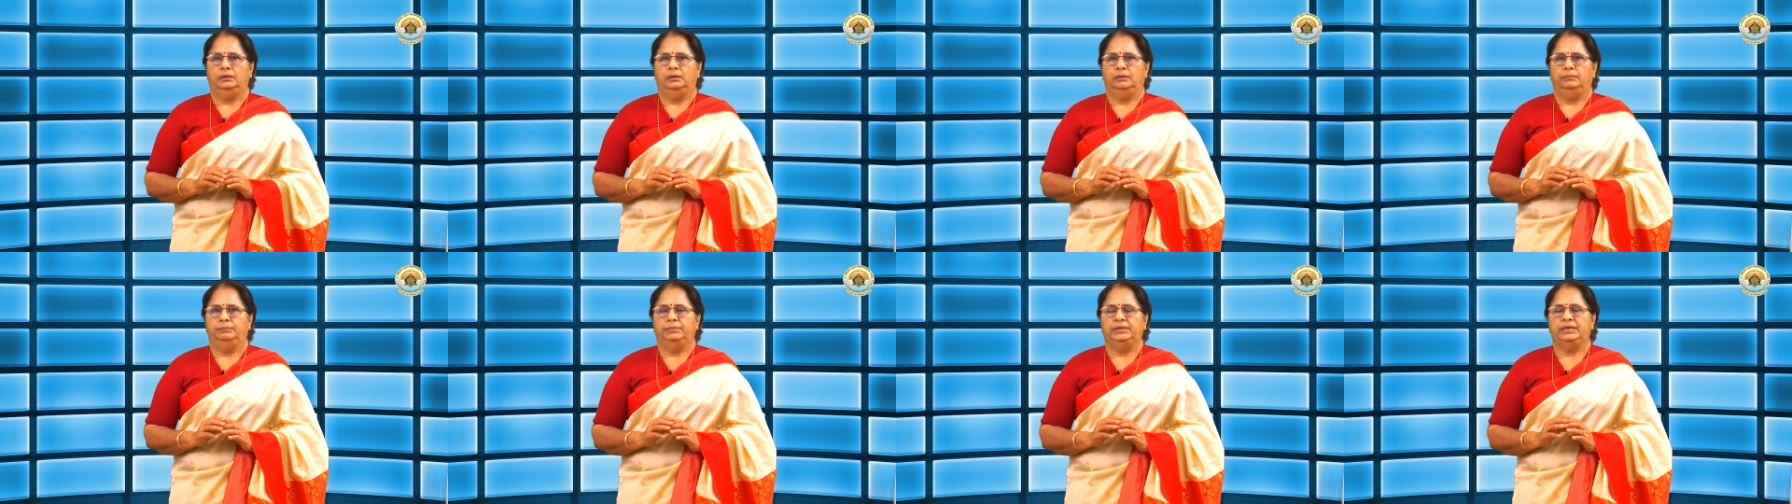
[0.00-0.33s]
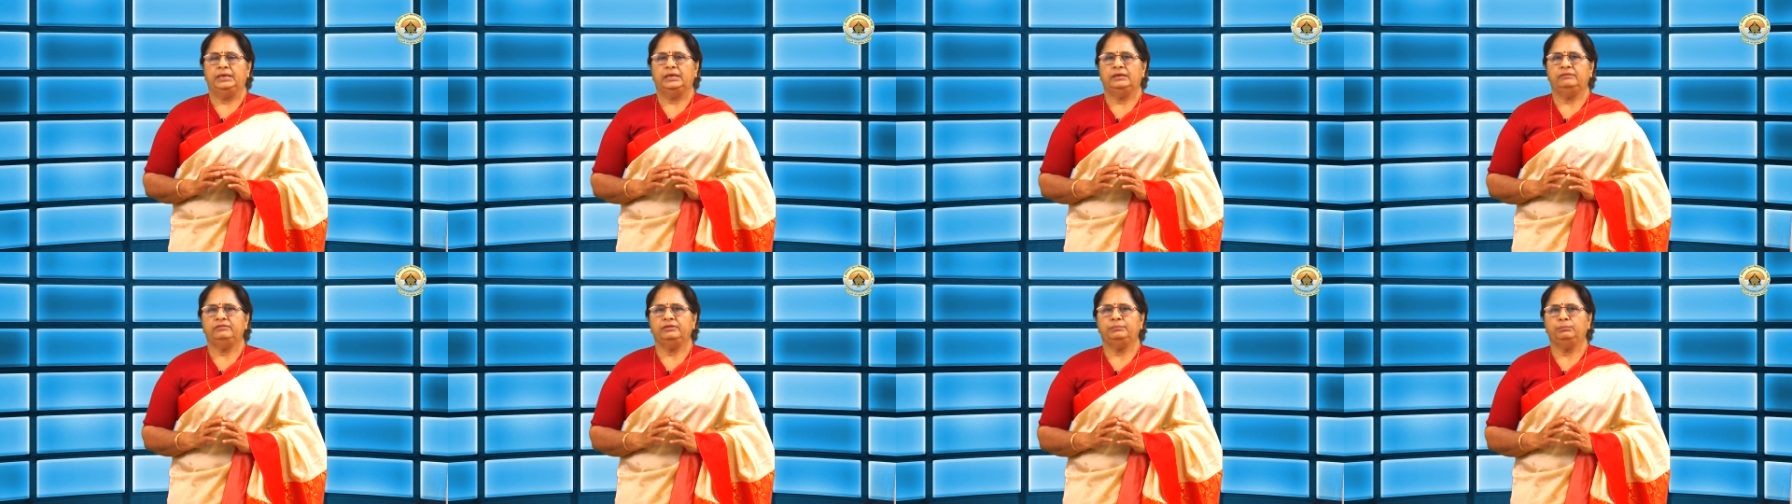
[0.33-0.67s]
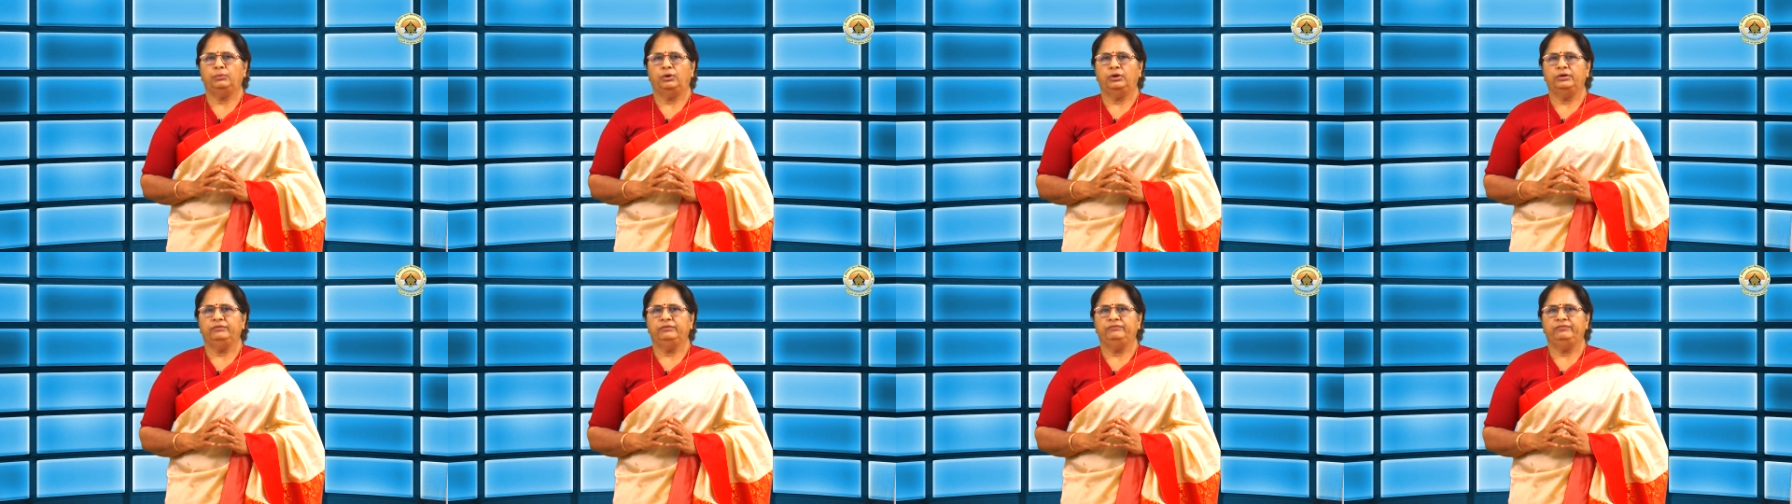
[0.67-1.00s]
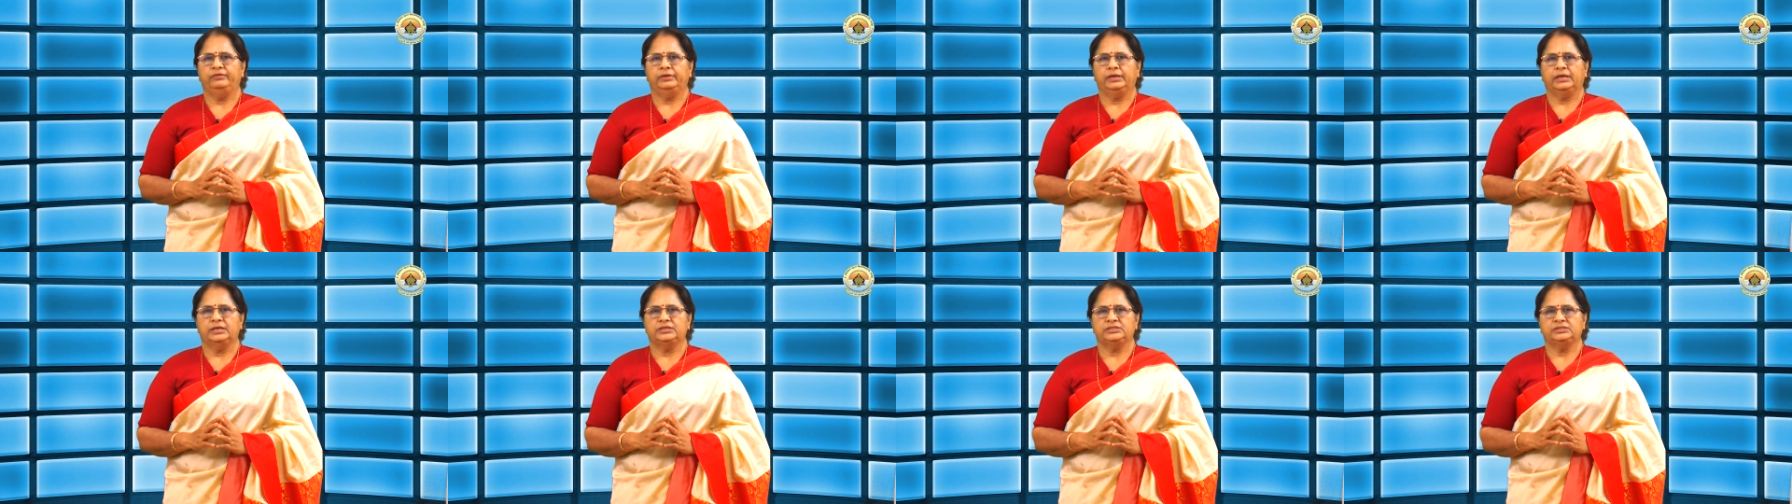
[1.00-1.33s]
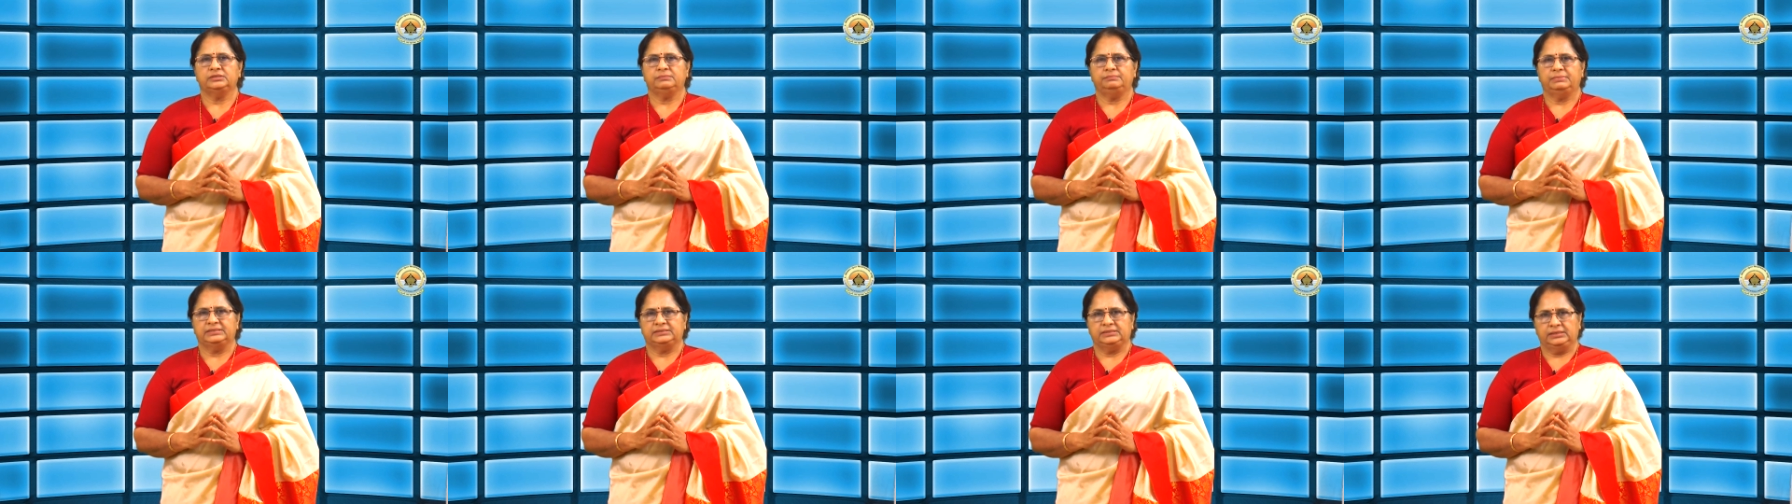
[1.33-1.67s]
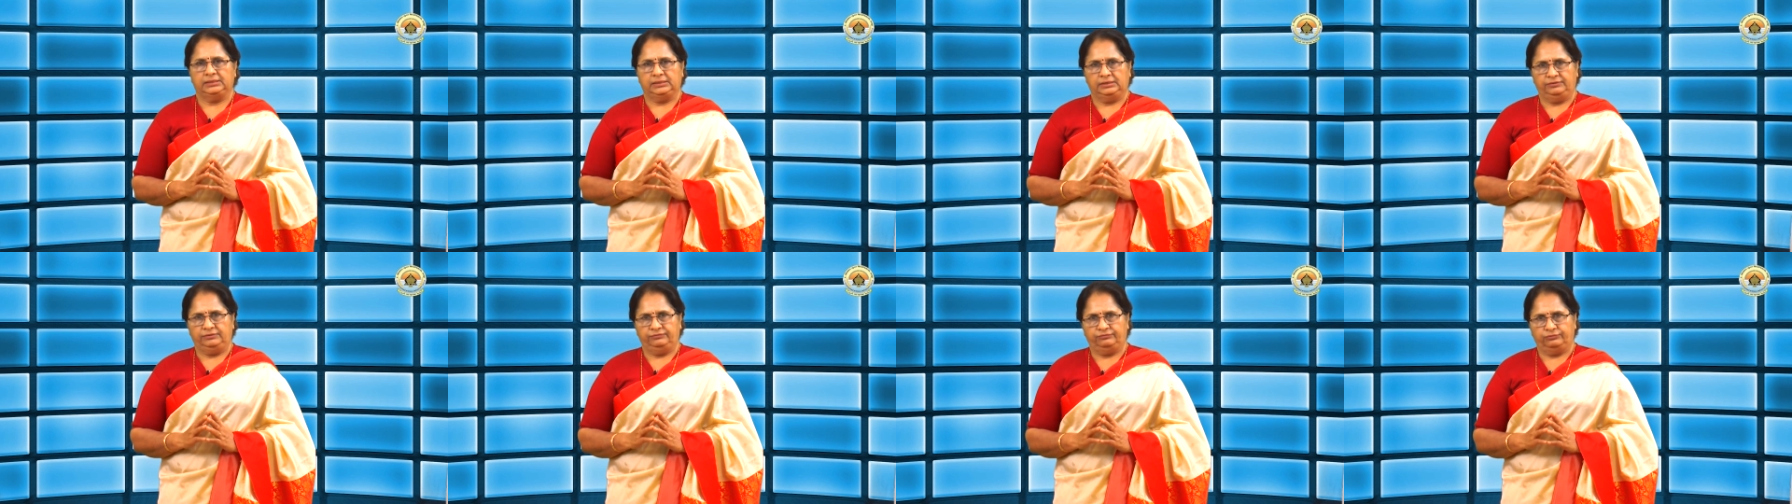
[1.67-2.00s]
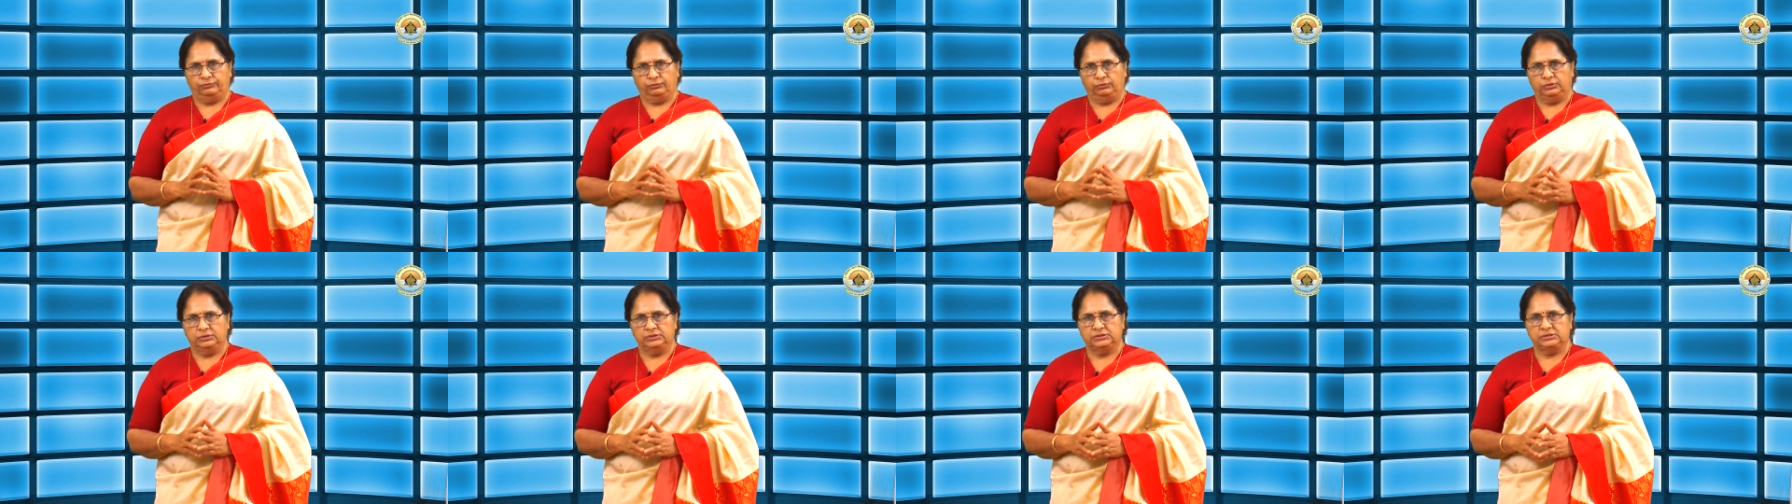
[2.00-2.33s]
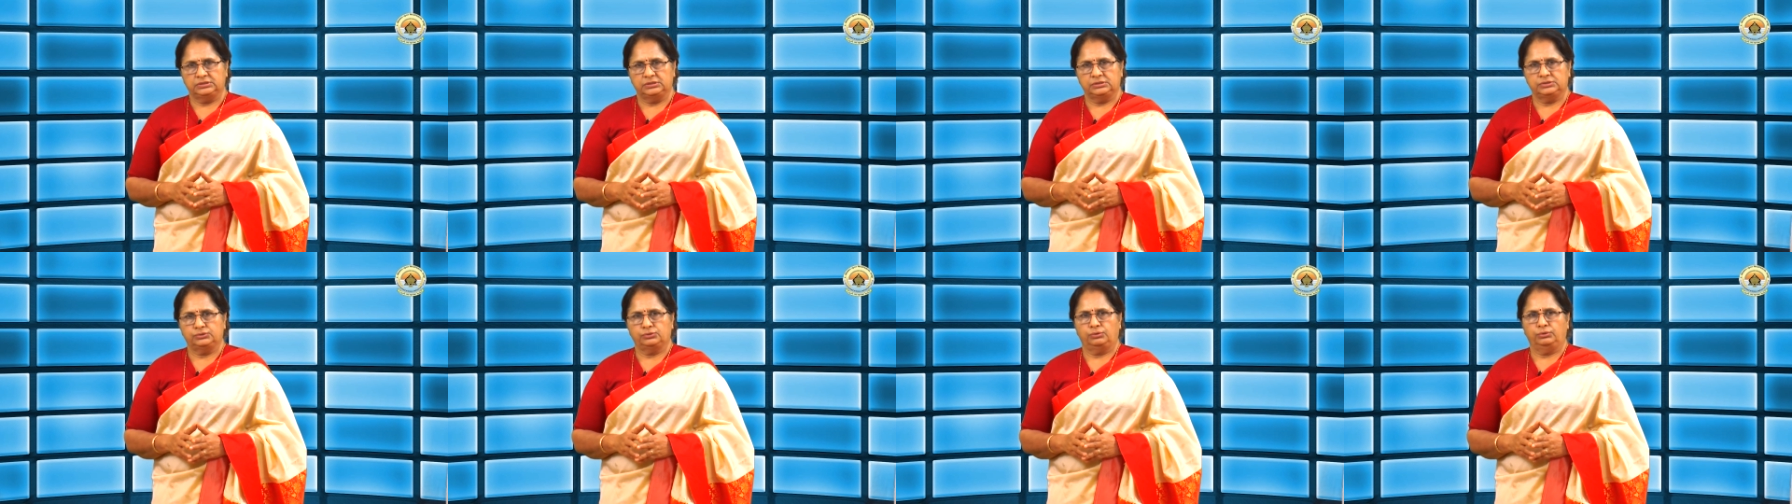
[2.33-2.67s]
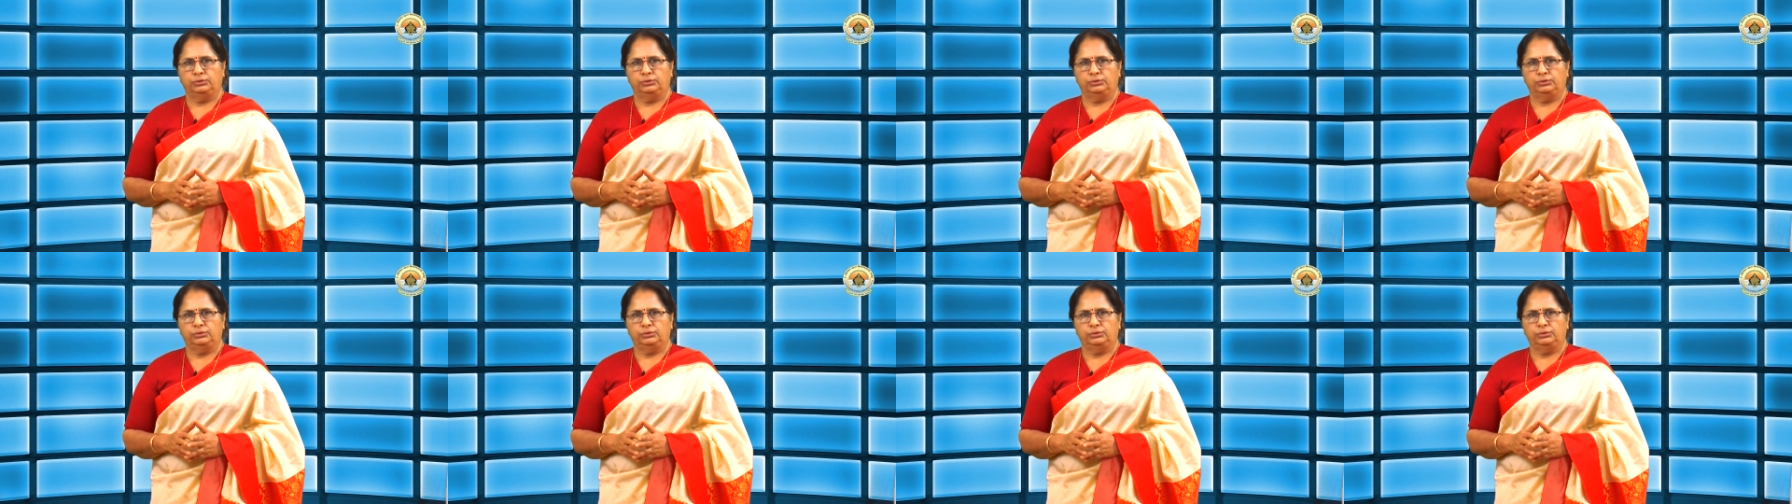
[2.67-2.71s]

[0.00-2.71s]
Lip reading: Behavior modification basically focuses